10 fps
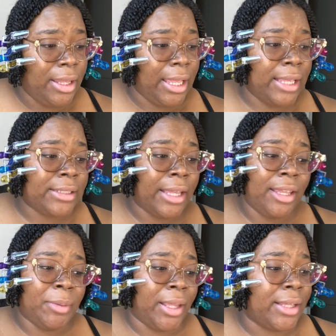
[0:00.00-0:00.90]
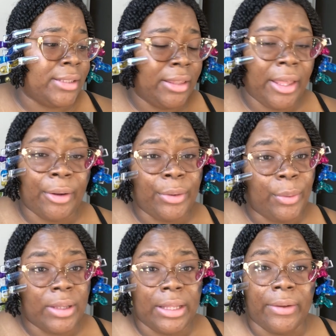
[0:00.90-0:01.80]
As I Am, like I said, they are
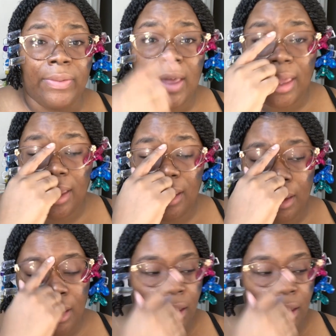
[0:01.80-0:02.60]
doing their thing.